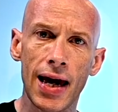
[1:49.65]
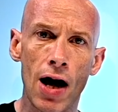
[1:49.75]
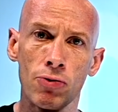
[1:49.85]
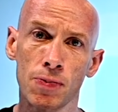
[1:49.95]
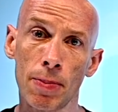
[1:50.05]
it
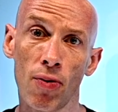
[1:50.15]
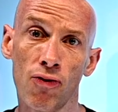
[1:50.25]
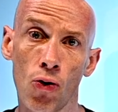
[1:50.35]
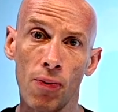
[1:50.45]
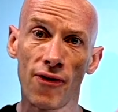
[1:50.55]
helps me
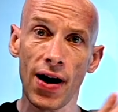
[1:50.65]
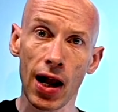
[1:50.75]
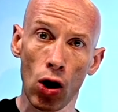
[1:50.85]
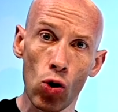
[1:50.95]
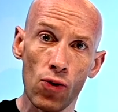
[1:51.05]
perform
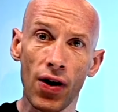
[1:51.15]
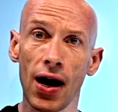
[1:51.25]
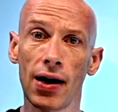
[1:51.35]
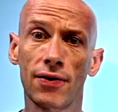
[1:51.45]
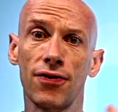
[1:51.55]

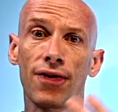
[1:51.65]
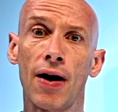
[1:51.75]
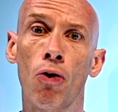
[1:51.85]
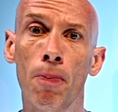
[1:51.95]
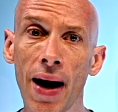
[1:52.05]
failover and
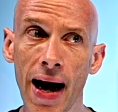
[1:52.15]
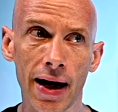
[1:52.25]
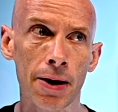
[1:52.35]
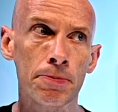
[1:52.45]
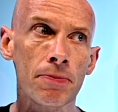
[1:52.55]
fail
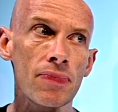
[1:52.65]
back.